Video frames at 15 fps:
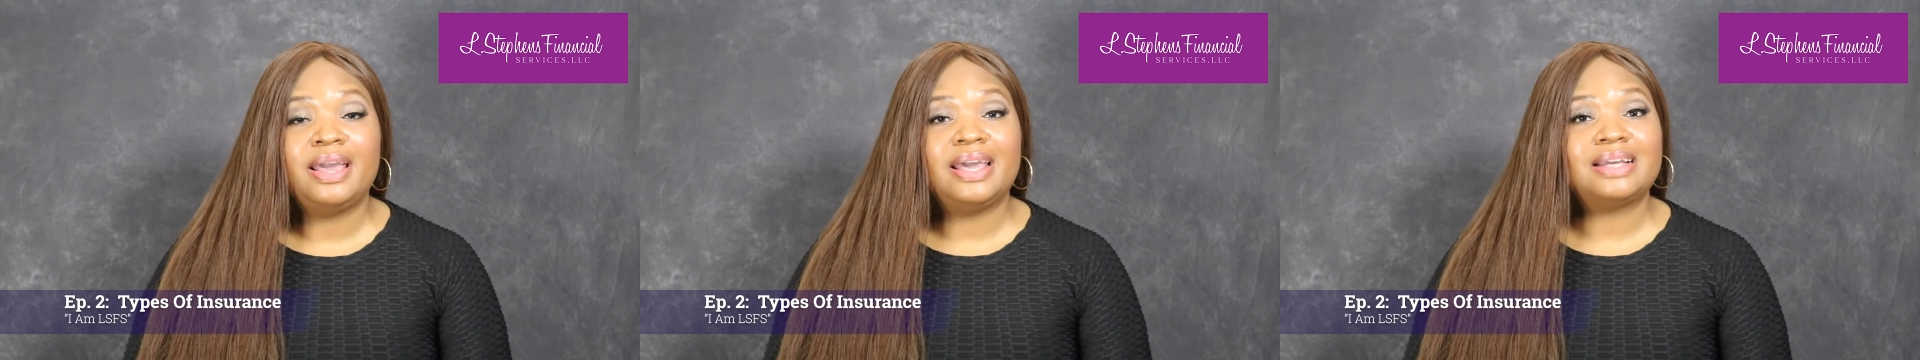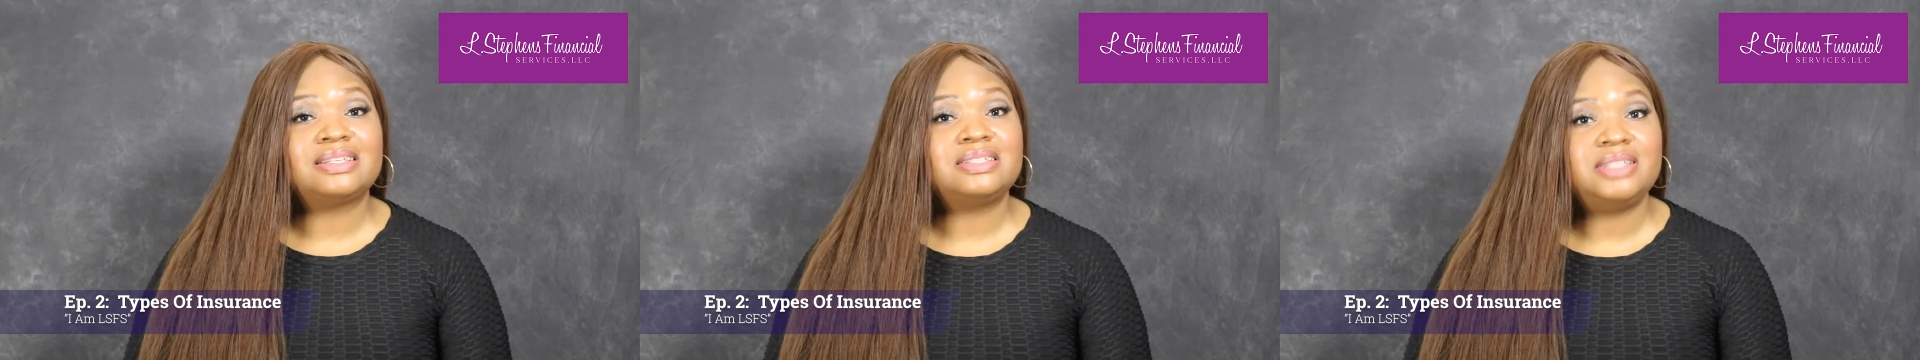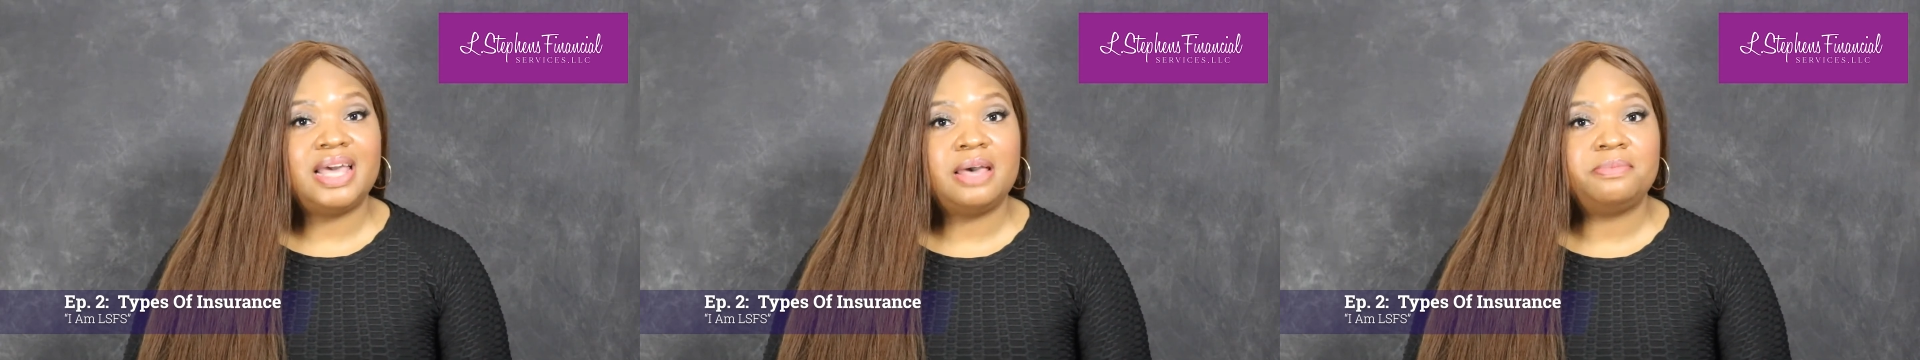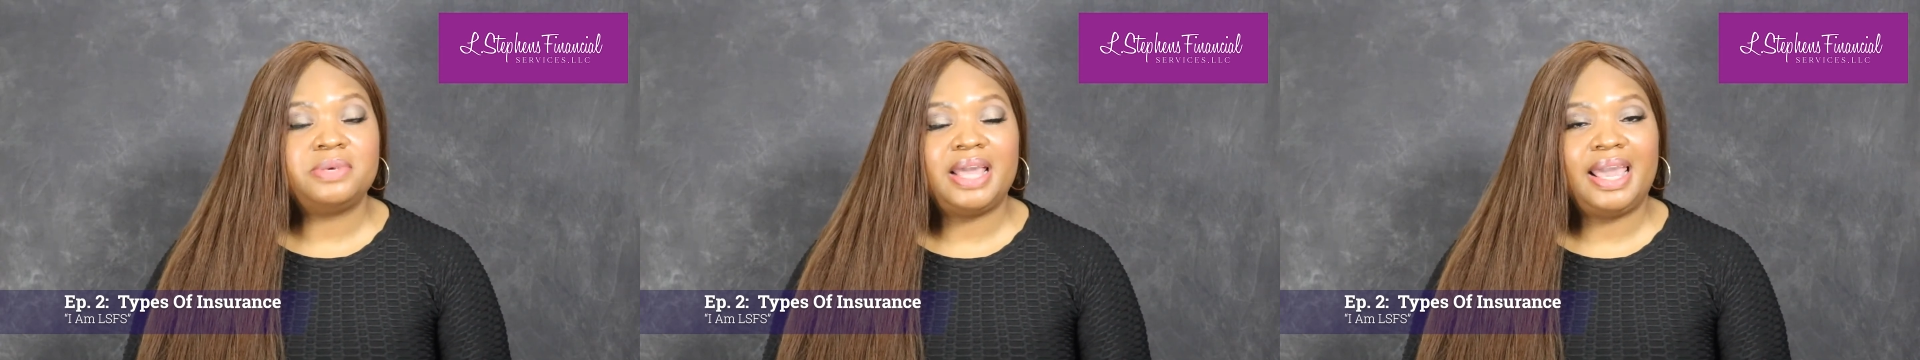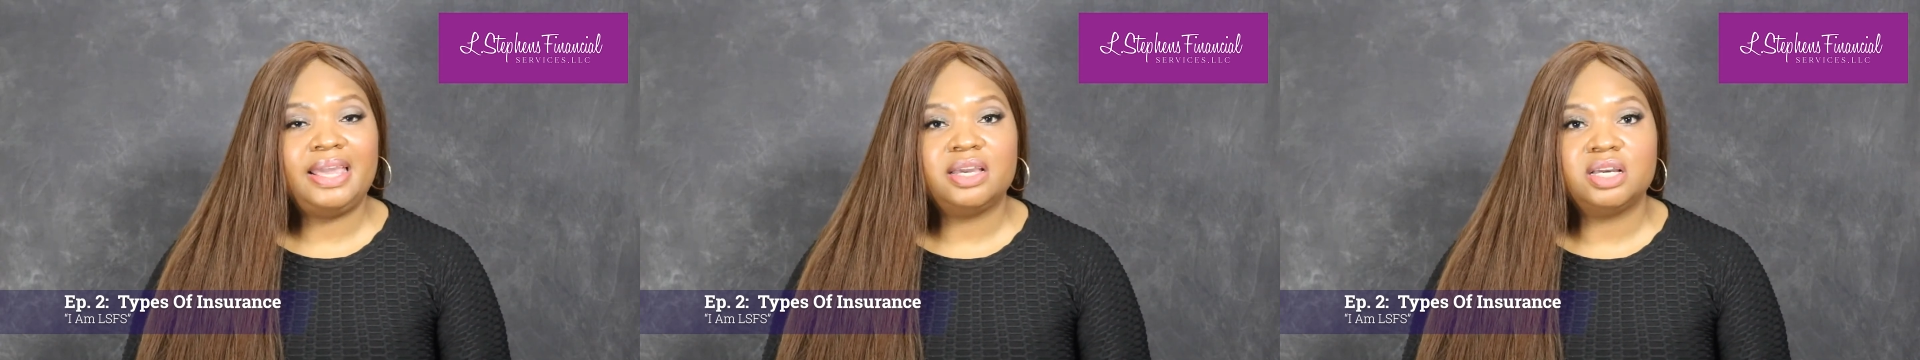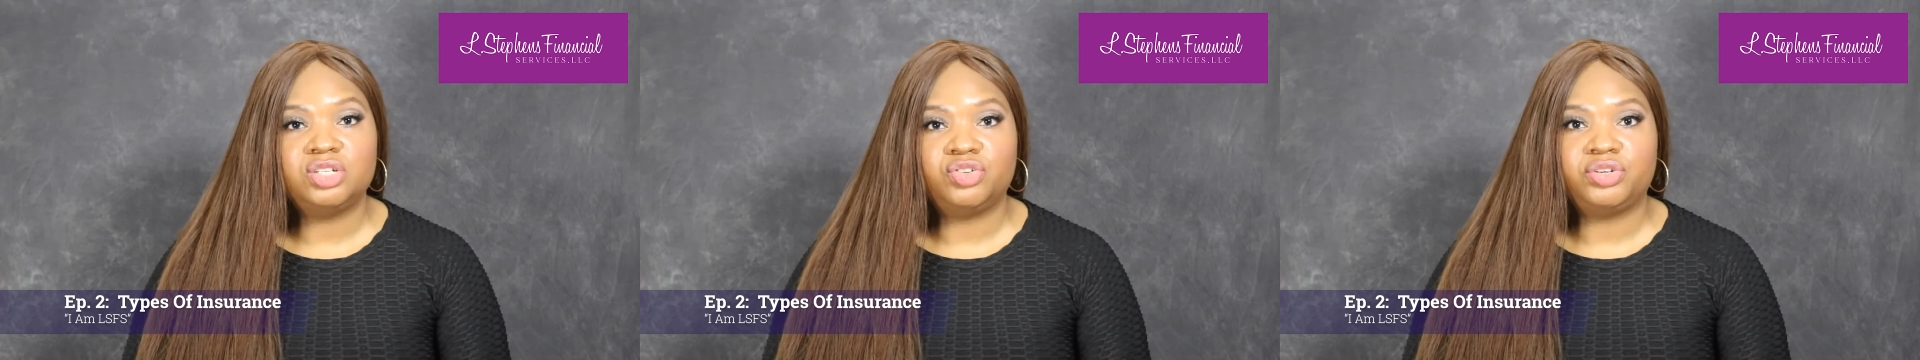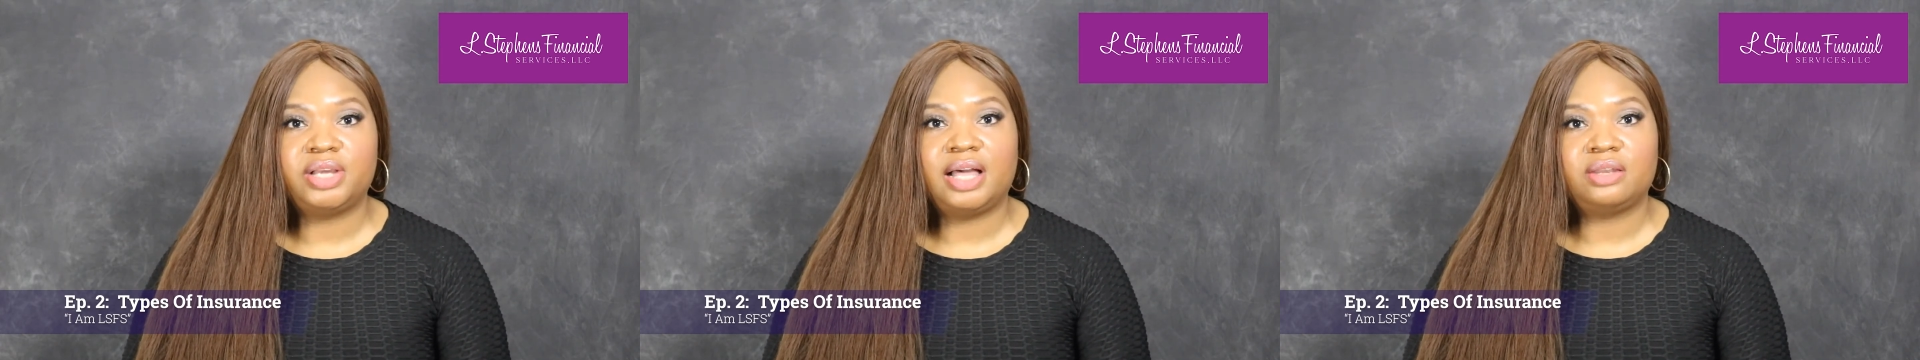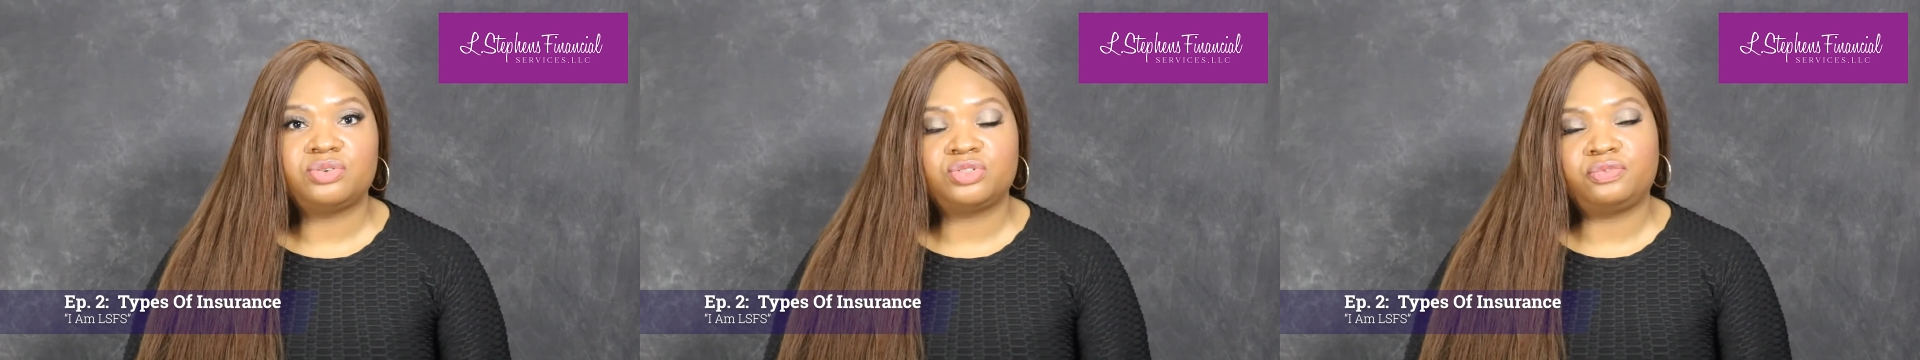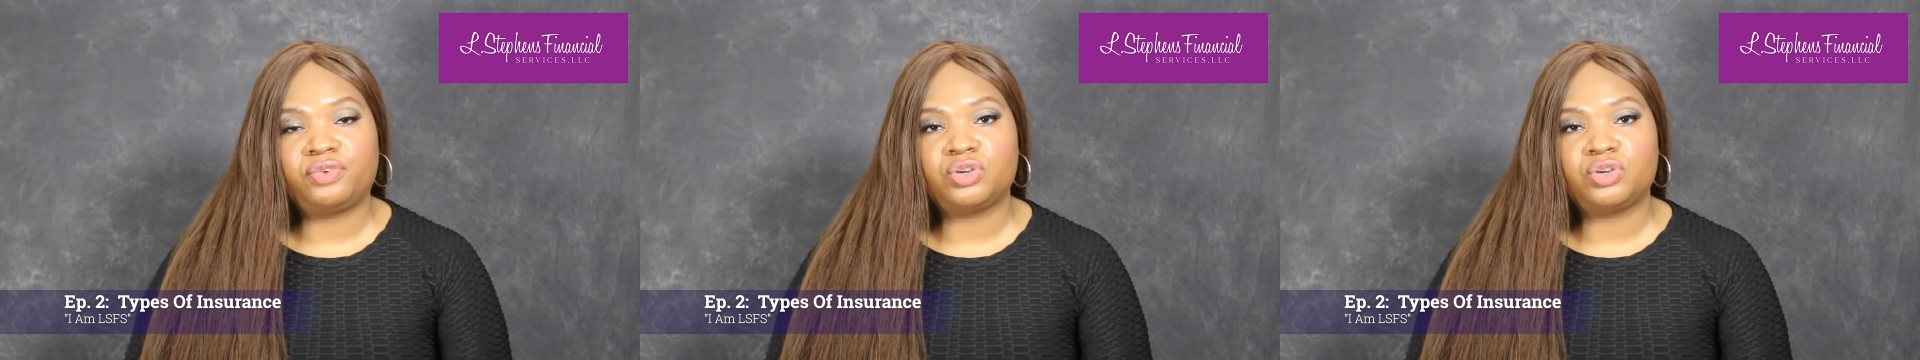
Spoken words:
accept $800